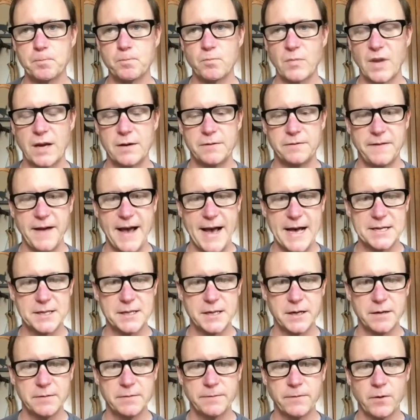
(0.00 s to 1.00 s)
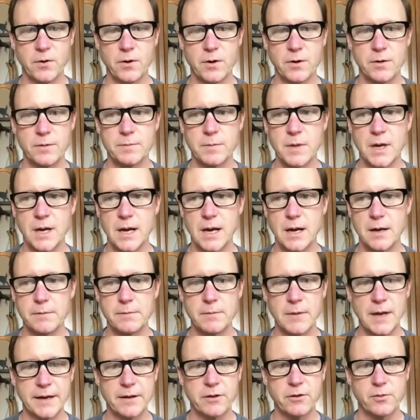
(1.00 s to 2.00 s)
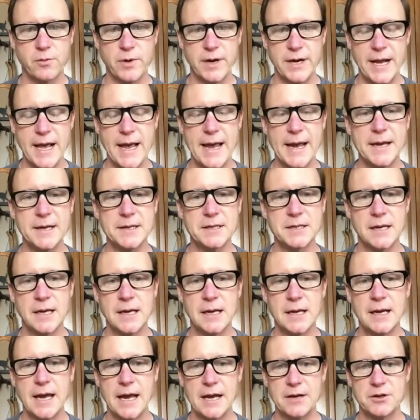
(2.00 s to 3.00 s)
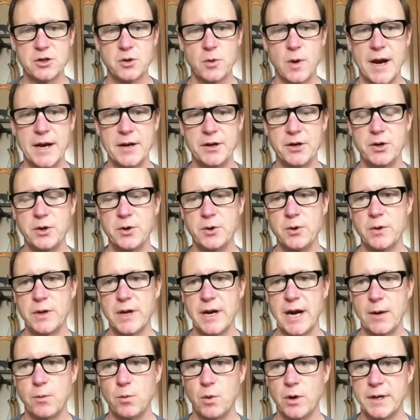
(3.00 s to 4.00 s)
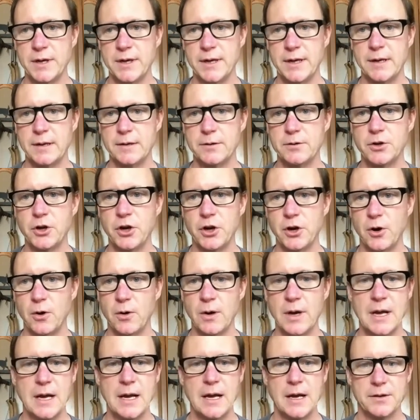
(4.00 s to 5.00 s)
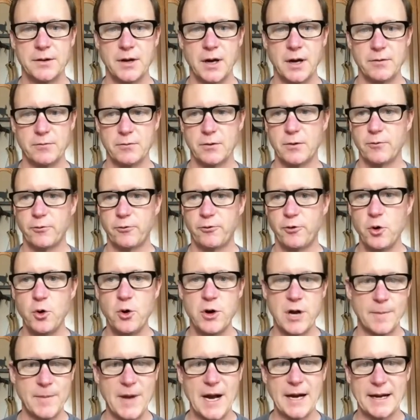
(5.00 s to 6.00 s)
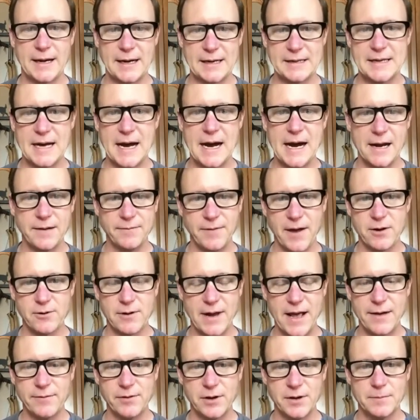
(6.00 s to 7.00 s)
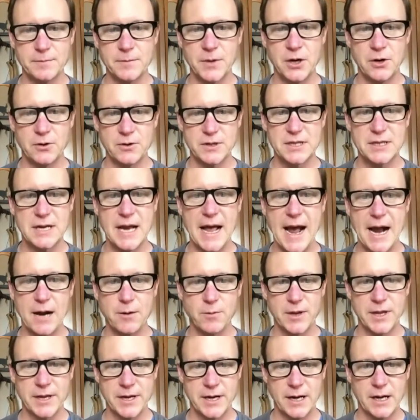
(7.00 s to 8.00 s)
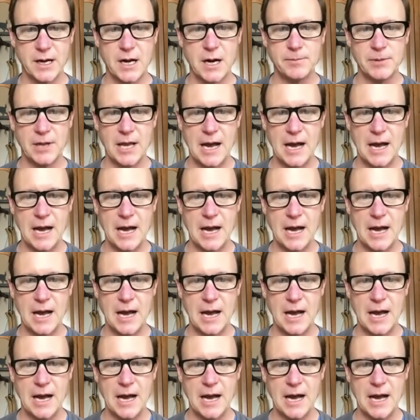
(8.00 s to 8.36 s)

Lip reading: fasted for like 3 days. And so I knew that I wouldn't, food, I'm not going to die if I don't have a, snack within a couple of